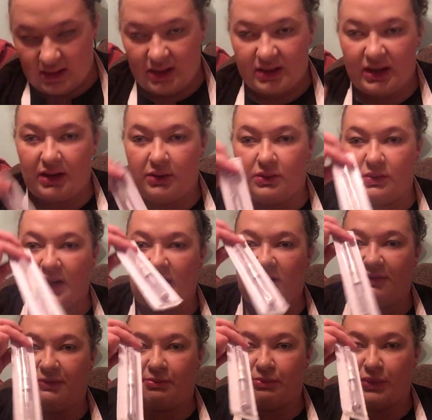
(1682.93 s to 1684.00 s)
Got a new
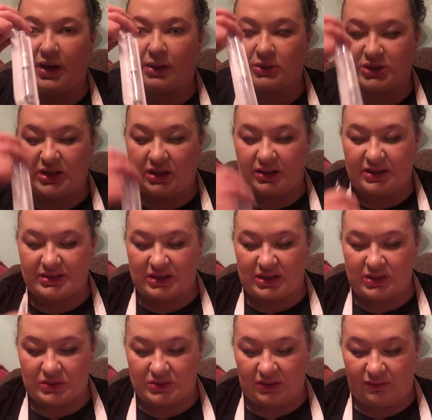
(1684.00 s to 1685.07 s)
e.l.f. brow gel as I
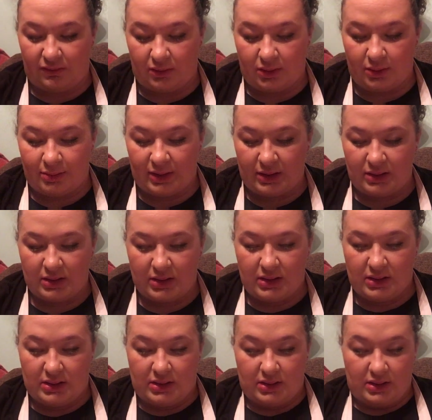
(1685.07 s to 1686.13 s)
use it for, but
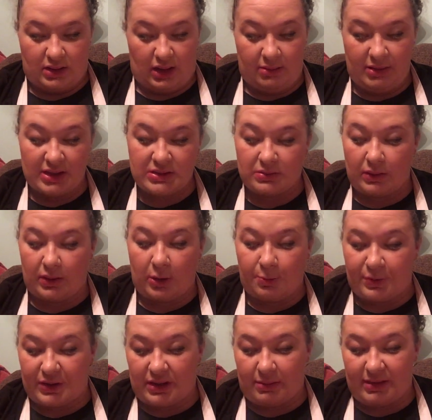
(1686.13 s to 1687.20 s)
I may as well
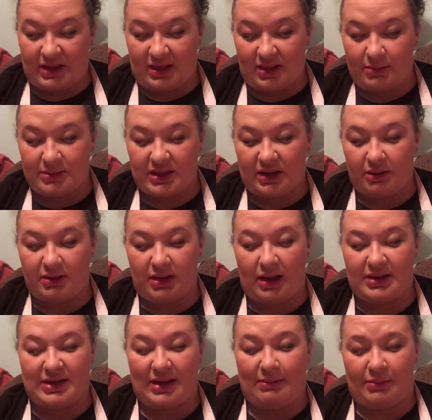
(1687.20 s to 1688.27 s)
open it because I'm tired of
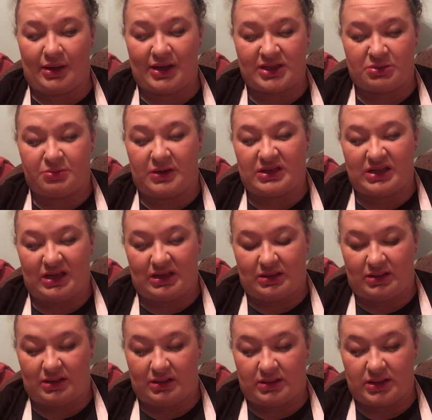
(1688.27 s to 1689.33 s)
that damn box bending
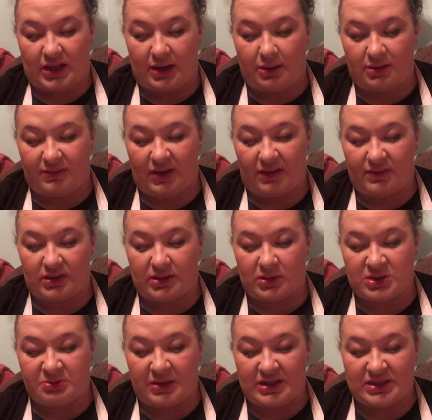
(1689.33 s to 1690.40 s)
and tired of having no
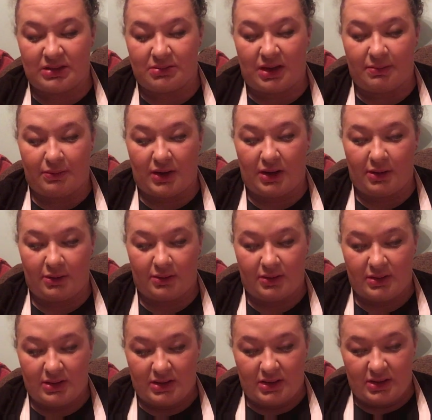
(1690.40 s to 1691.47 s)
space in my brow.
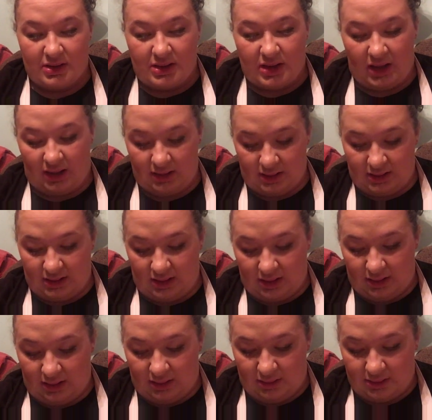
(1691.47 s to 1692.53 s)
And
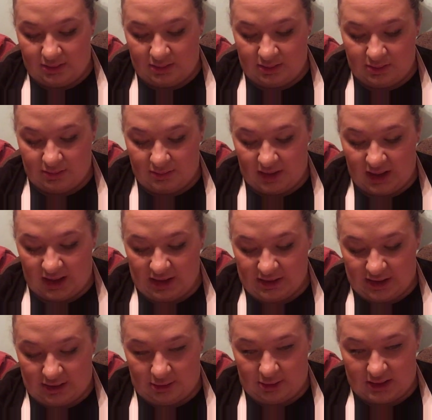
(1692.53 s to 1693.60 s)
my
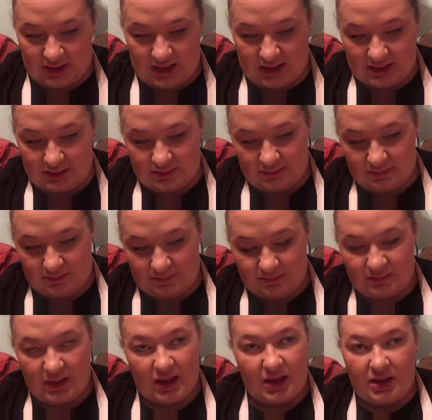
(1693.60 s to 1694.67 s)
eyeliner kit,
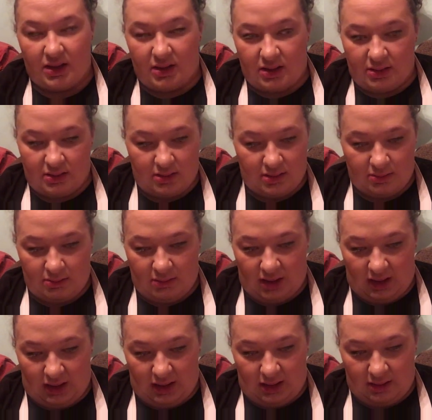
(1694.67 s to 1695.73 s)

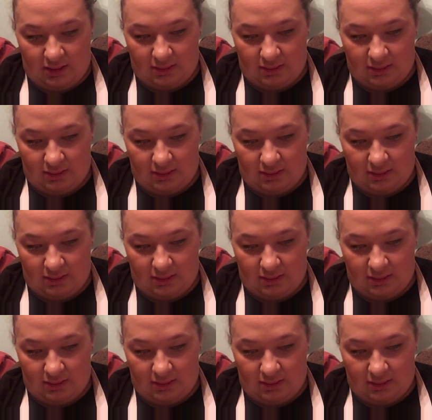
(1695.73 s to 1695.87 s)
my